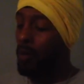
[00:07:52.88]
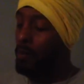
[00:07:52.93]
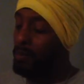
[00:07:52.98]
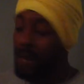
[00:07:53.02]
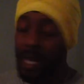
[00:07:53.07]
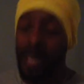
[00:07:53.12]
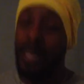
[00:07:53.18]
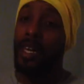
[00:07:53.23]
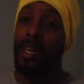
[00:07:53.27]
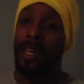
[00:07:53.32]

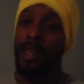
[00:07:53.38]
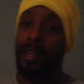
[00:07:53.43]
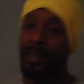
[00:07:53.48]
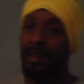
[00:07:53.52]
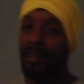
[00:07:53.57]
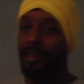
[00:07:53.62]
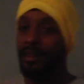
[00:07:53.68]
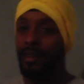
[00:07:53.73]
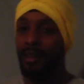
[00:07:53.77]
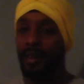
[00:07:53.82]

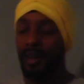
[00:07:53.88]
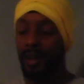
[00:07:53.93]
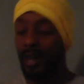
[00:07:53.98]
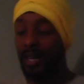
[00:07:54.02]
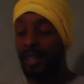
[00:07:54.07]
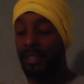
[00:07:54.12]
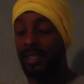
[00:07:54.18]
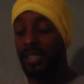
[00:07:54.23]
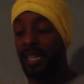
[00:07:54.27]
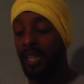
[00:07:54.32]
me
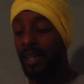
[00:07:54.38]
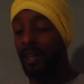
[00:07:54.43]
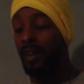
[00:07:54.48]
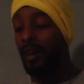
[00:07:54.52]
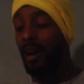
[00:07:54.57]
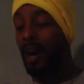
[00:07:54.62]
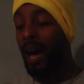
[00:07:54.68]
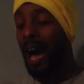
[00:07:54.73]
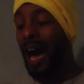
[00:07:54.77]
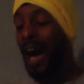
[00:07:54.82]

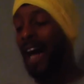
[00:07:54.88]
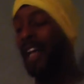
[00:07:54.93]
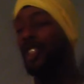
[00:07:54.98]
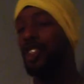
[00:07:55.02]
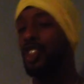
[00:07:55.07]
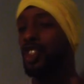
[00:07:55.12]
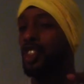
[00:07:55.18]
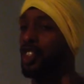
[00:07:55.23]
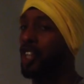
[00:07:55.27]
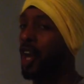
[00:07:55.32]
until I
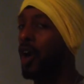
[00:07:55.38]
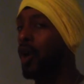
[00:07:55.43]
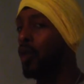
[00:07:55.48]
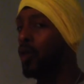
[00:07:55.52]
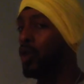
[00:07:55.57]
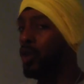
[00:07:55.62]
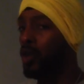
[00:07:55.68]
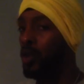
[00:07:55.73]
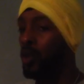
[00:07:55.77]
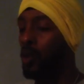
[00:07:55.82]

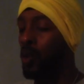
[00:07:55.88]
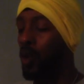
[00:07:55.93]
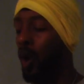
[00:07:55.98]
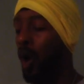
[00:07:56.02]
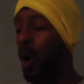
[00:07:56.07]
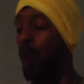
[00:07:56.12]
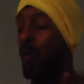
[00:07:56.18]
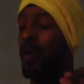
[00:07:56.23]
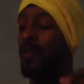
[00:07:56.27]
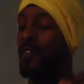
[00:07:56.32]
show you
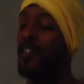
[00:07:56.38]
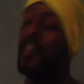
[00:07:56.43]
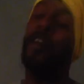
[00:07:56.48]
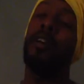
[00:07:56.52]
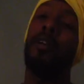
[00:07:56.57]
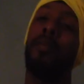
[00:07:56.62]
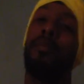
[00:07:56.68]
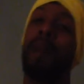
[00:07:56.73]
or reveal